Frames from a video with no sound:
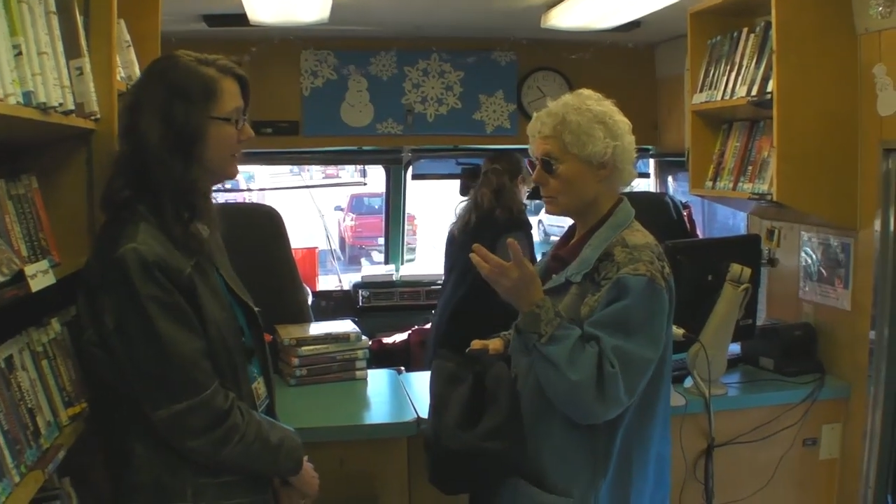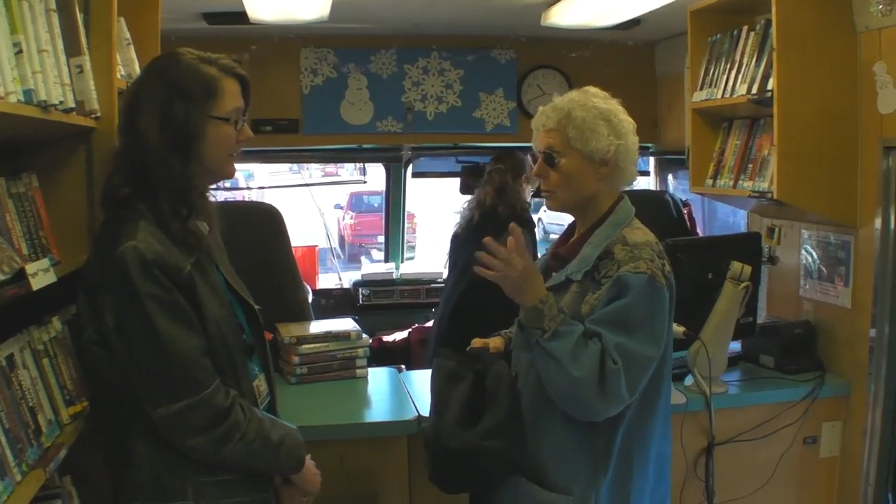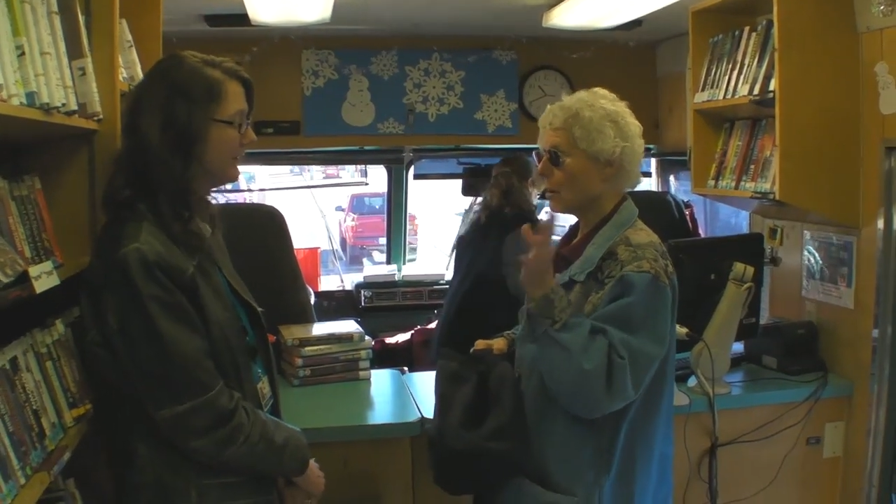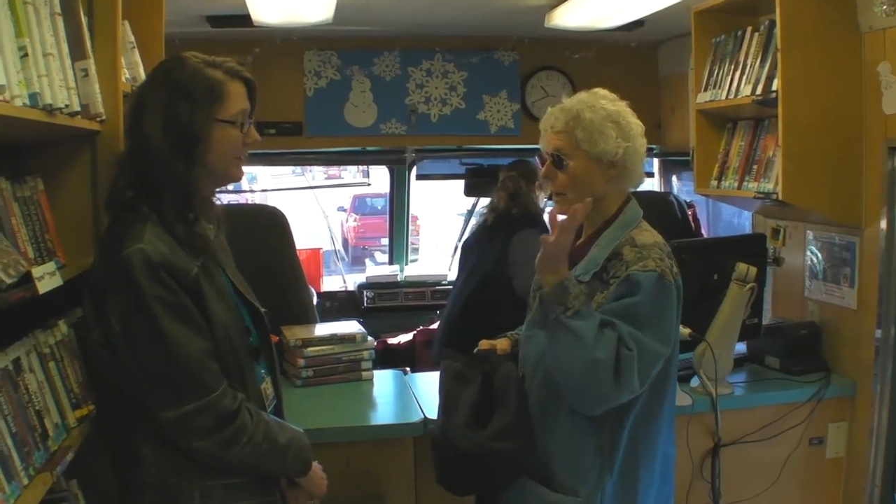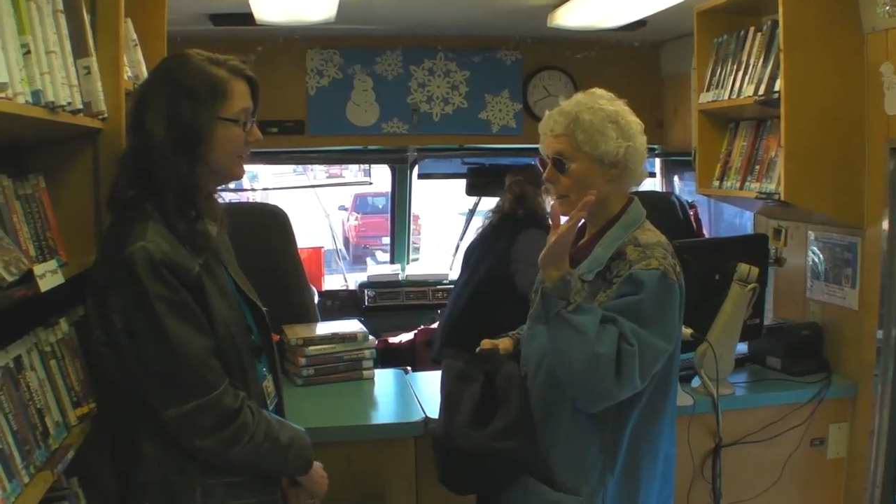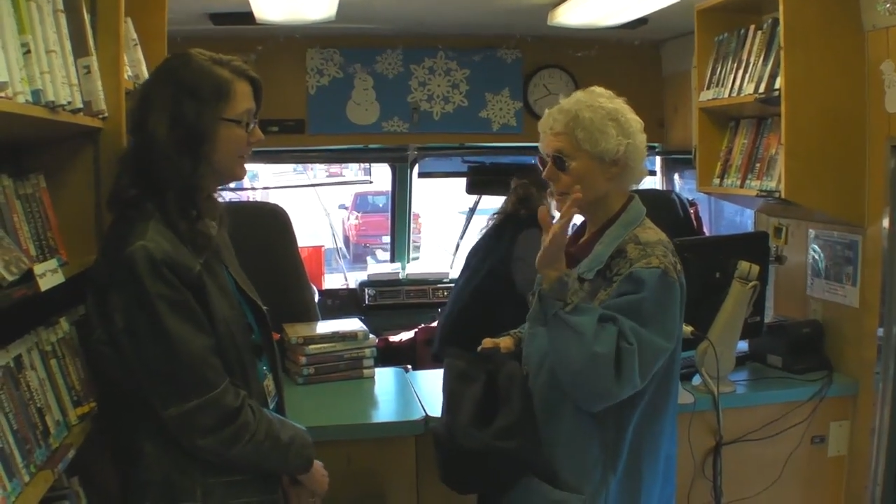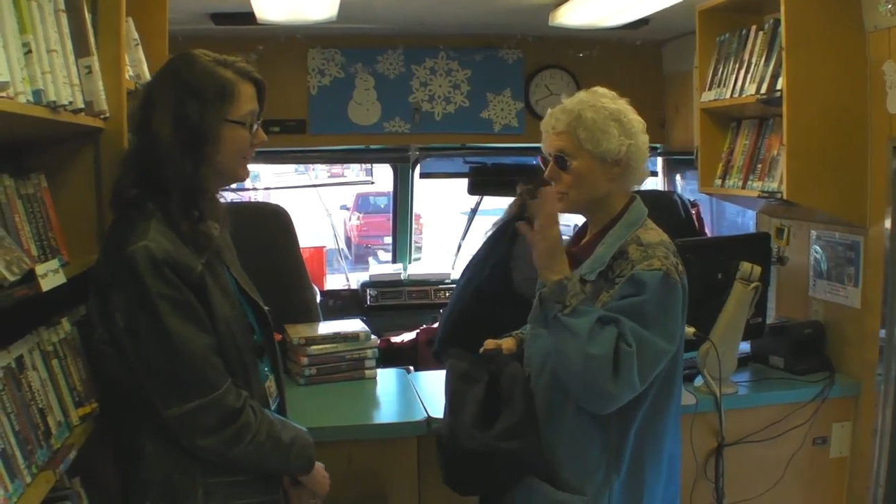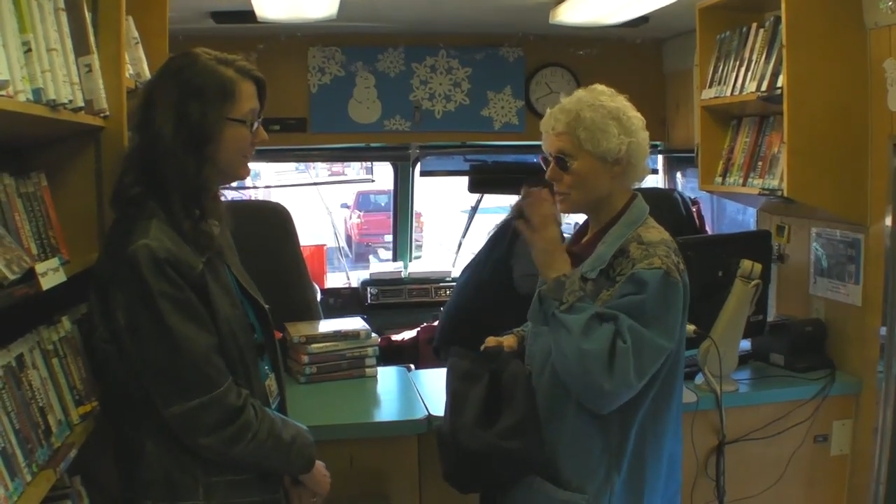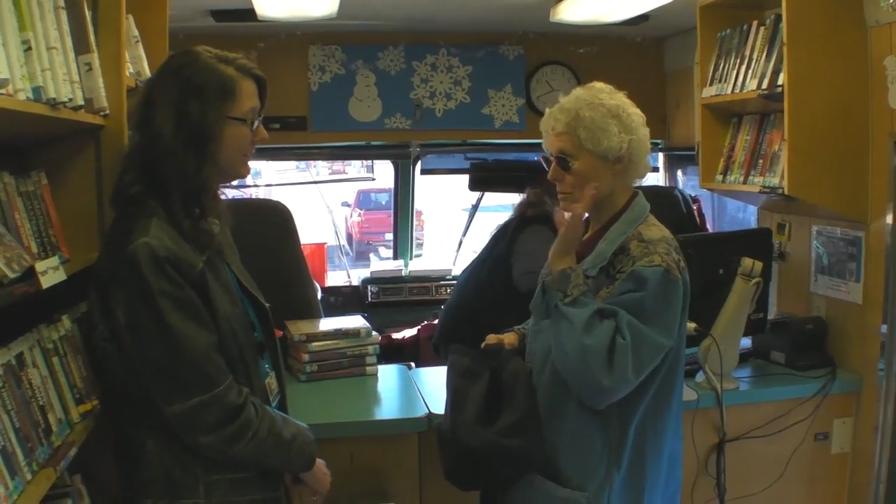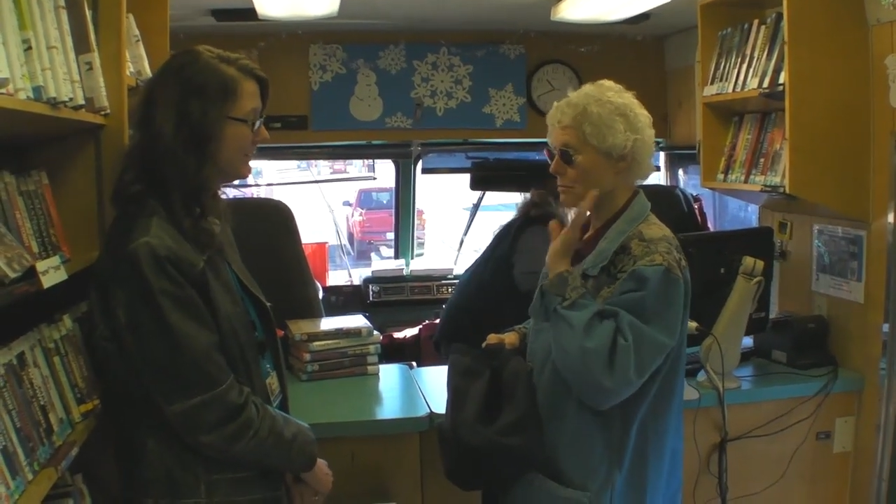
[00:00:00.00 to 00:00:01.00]
so I
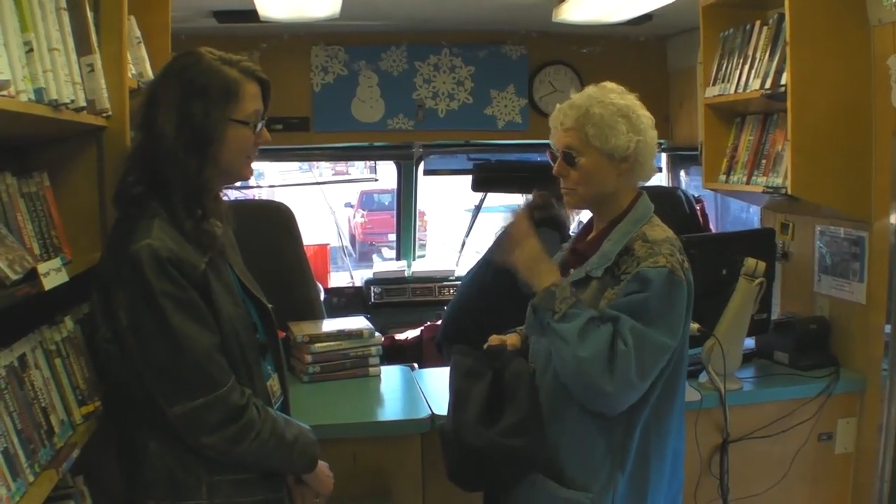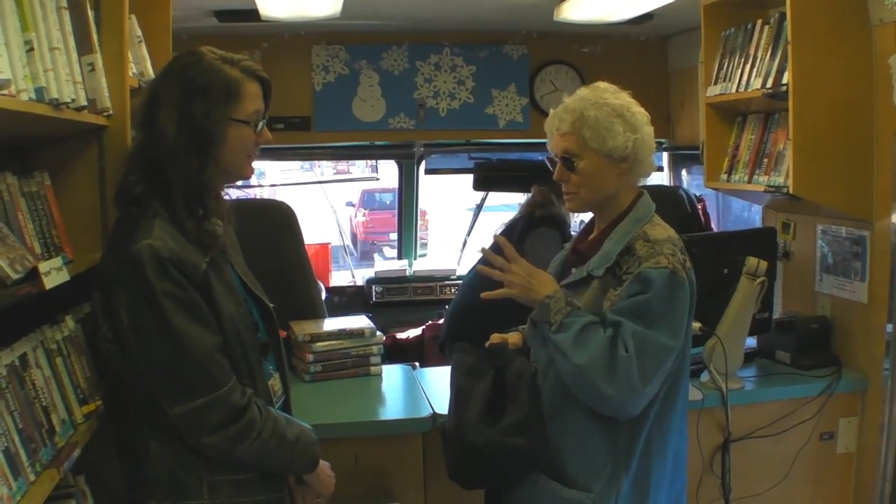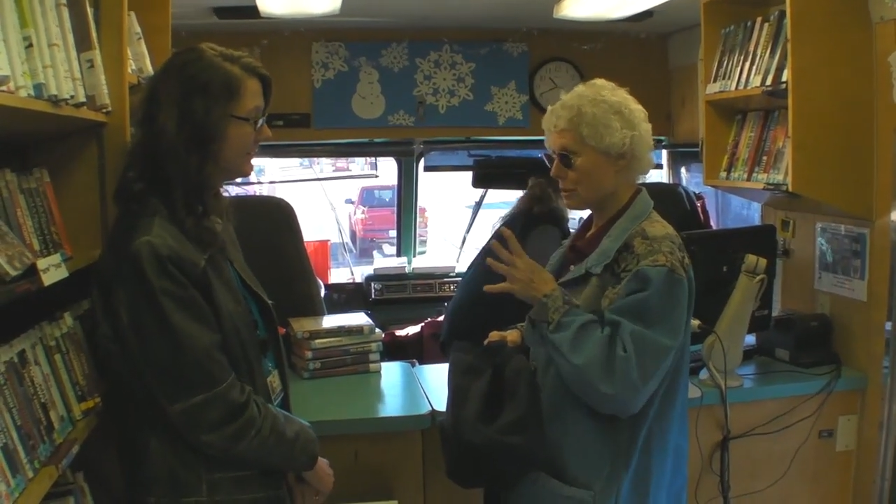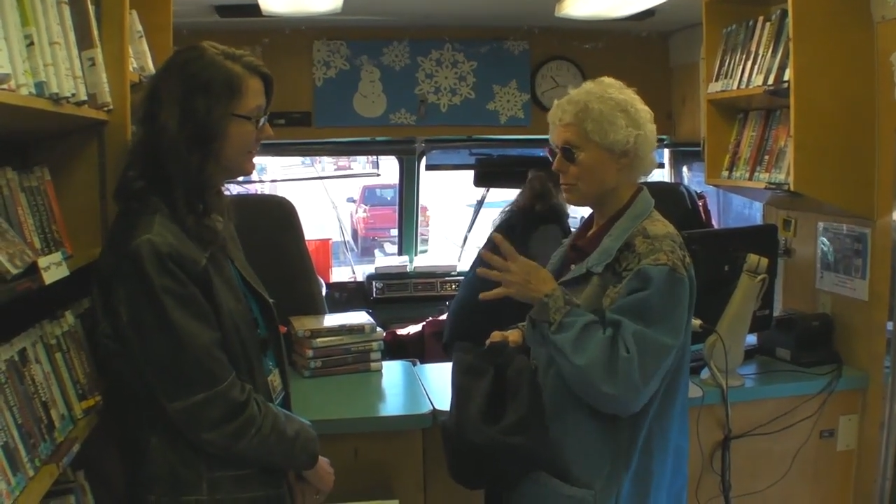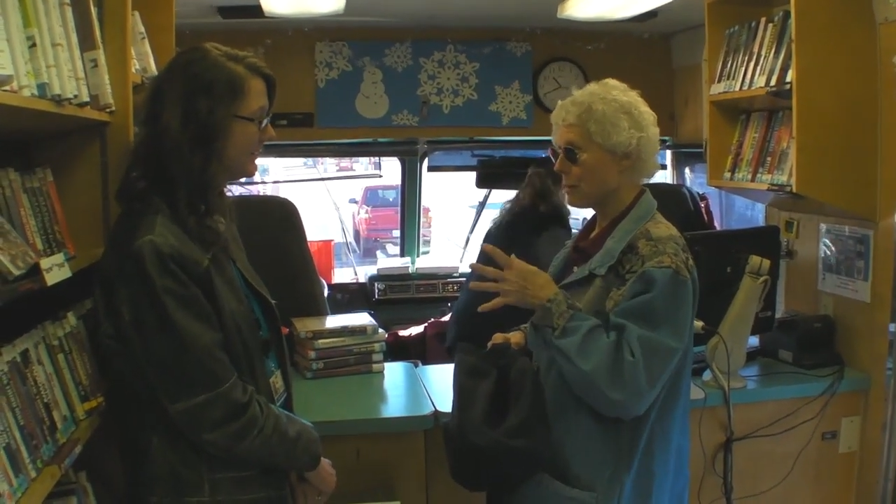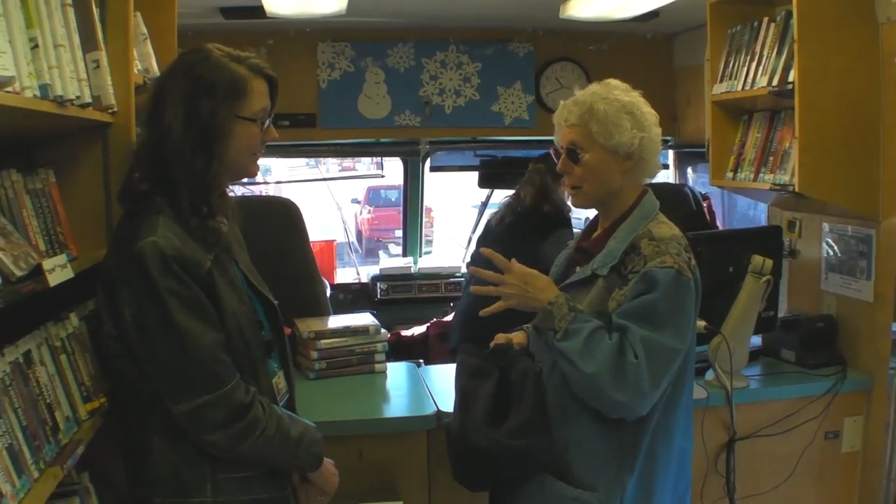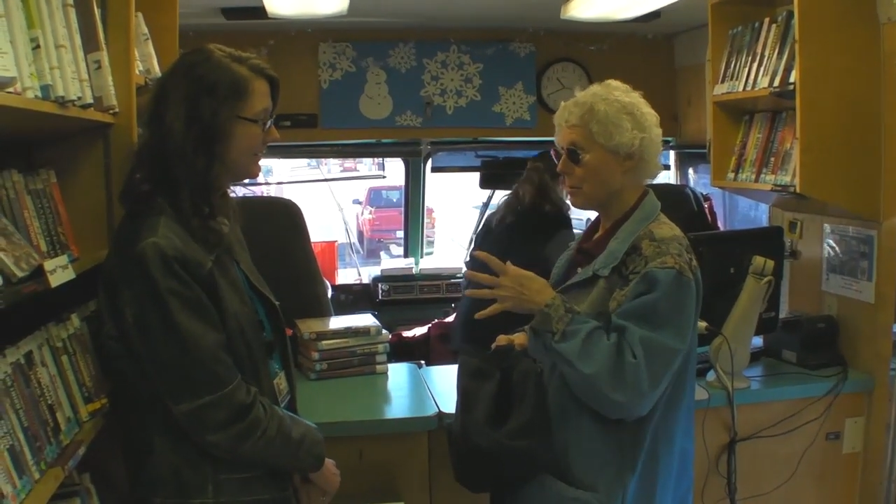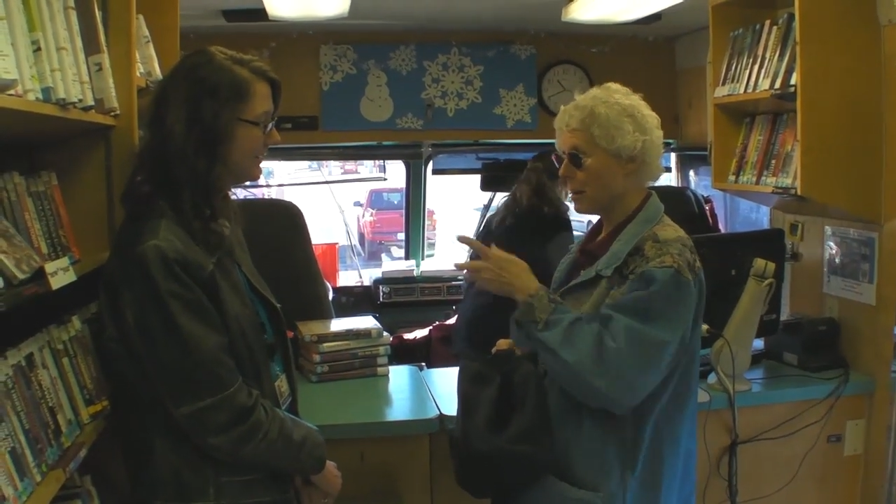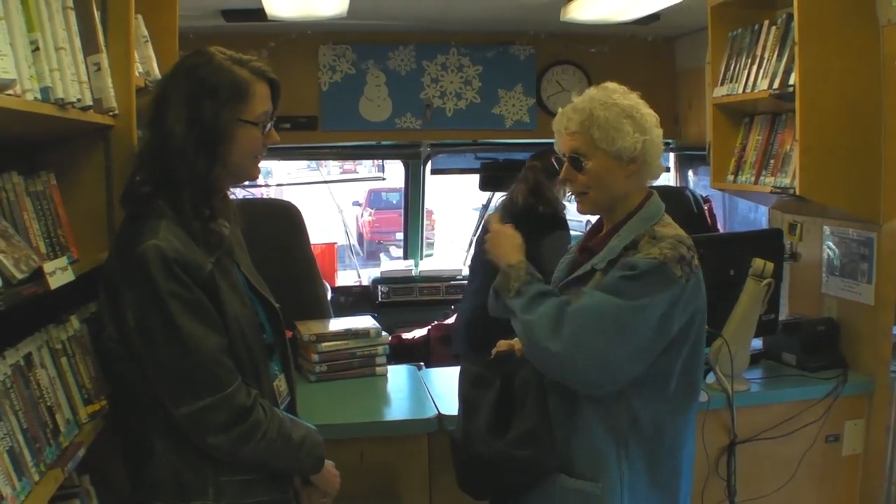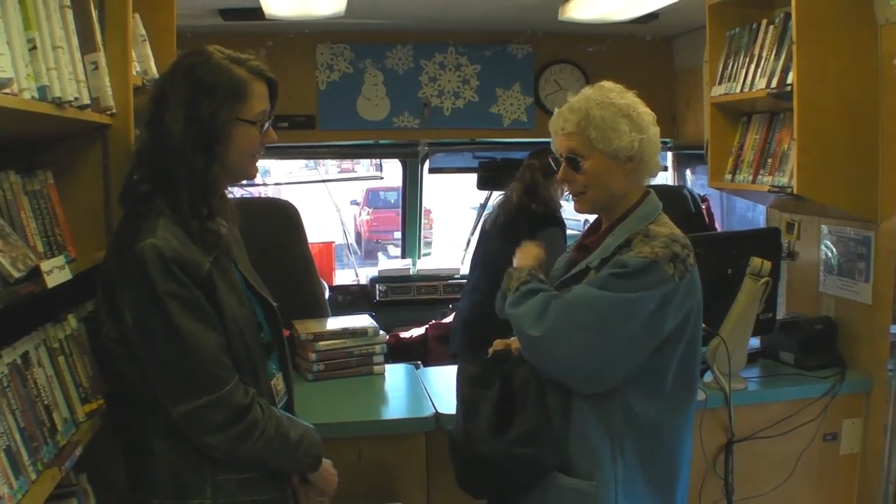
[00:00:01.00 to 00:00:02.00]
can just reserve what
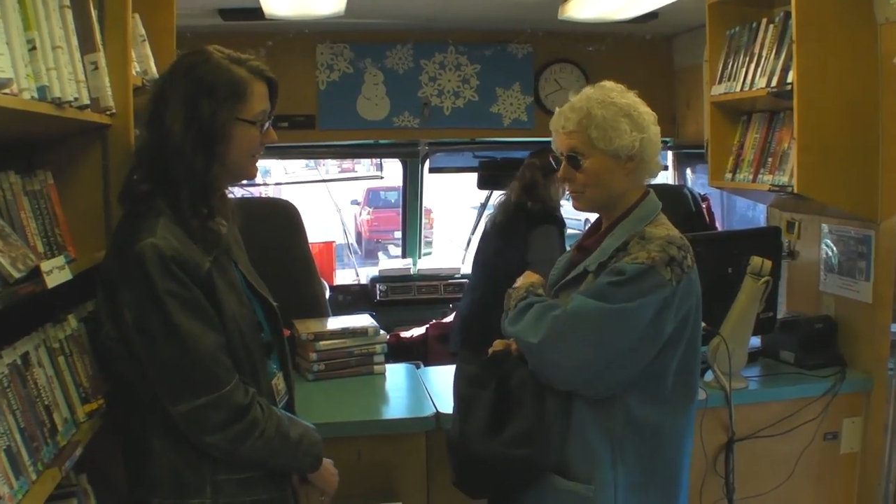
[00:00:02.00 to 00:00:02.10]
I want,